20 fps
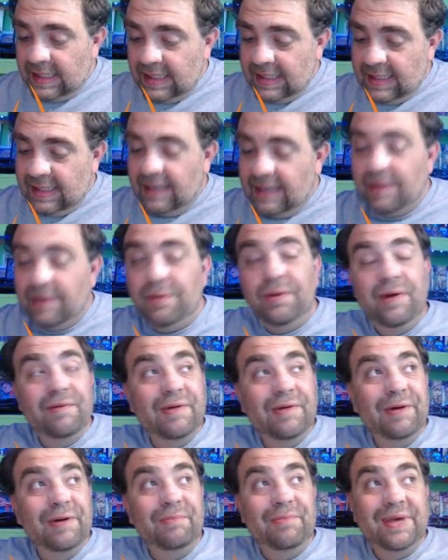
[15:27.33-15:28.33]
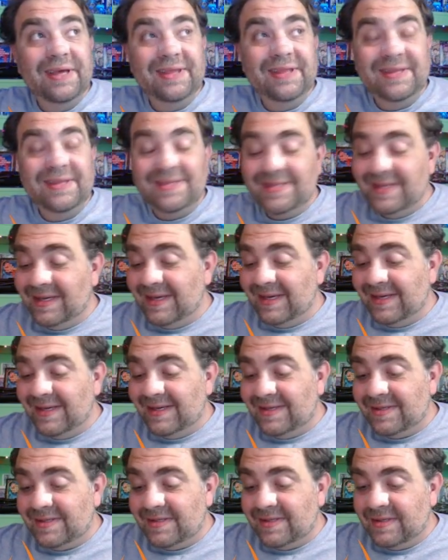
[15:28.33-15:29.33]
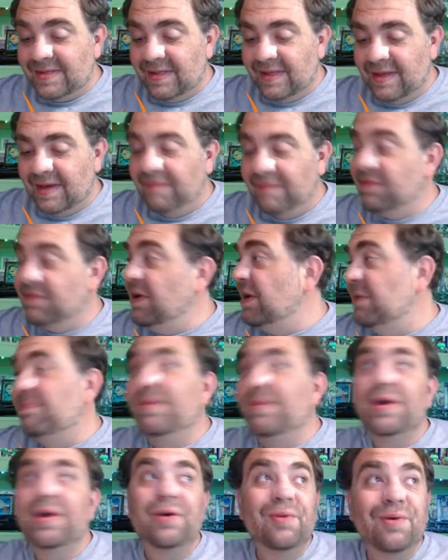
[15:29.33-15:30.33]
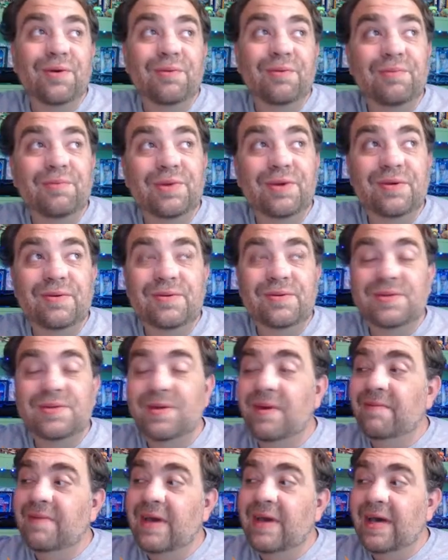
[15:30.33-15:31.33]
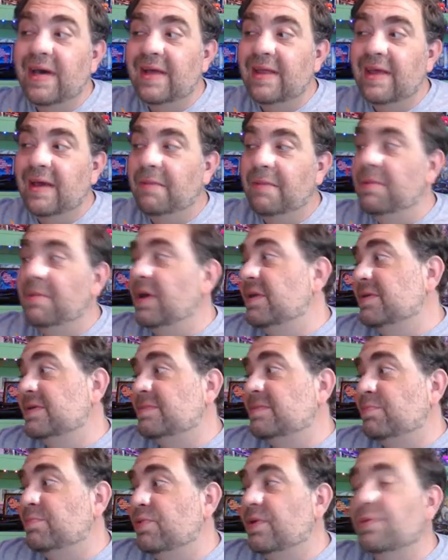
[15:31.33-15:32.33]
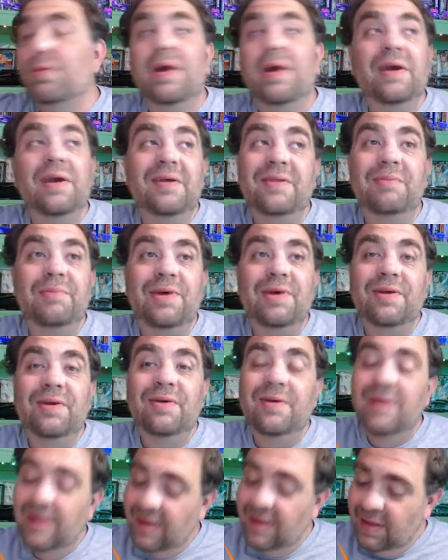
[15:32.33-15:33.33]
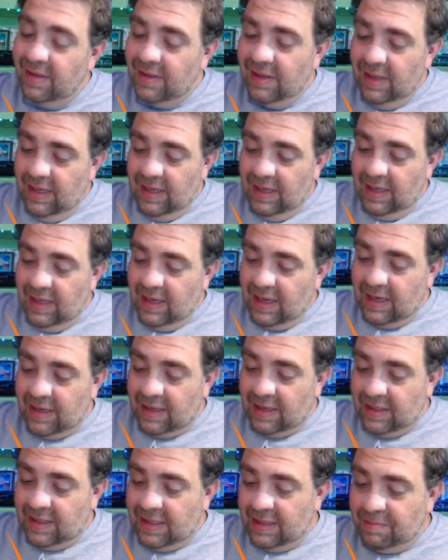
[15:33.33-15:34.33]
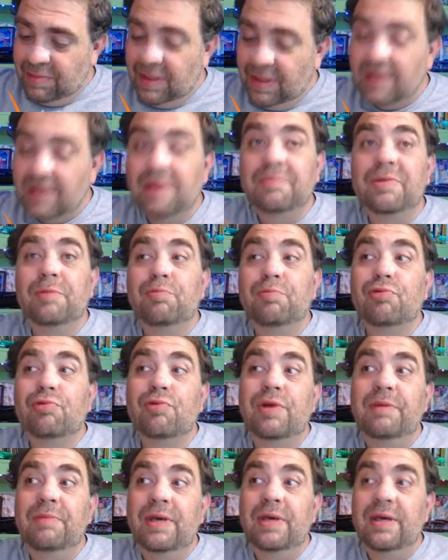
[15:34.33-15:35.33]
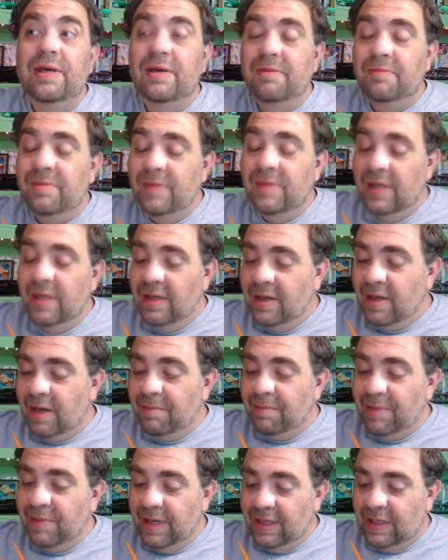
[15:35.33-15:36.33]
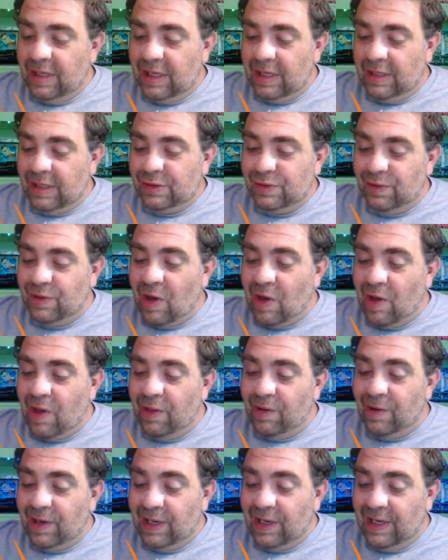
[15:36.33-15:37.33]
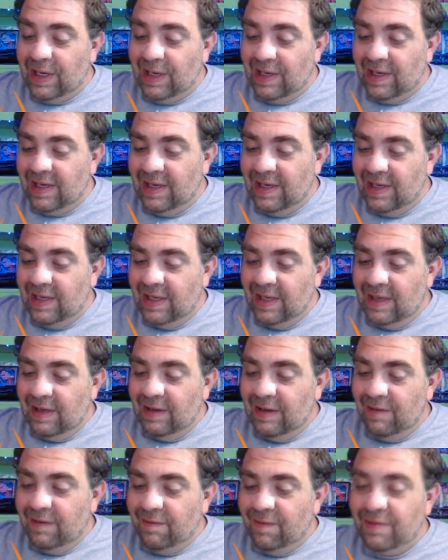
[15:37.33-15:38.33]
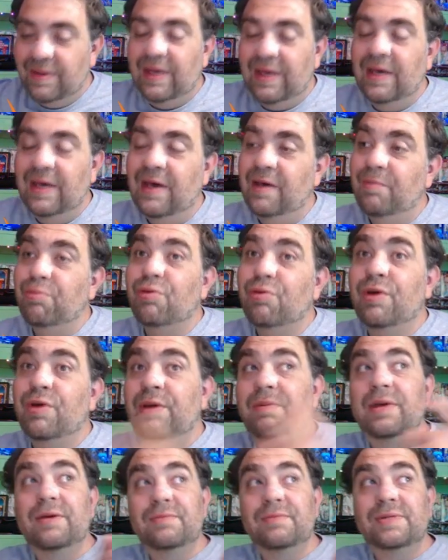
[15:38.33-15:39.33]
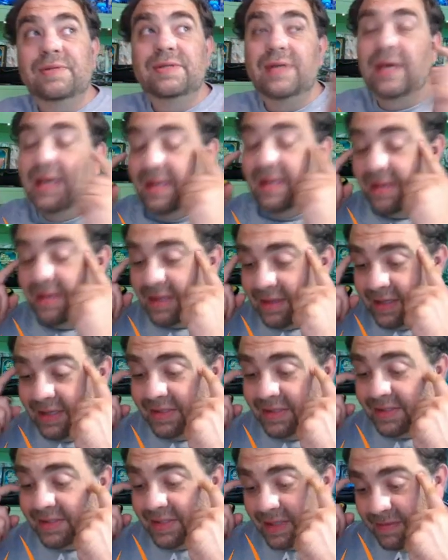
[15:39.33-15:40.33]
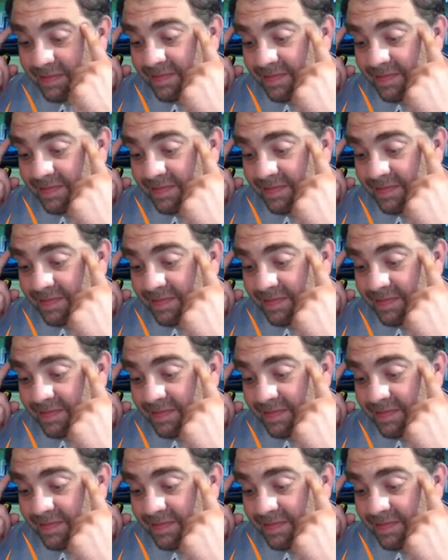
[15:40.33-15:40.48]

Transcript: I love how big this thing is. I've got a big room too, so I've got I'm going to just put it right in the middle. And I did pick up the premium. I'm paying an extra $1 a kit for the premium stand that lights up.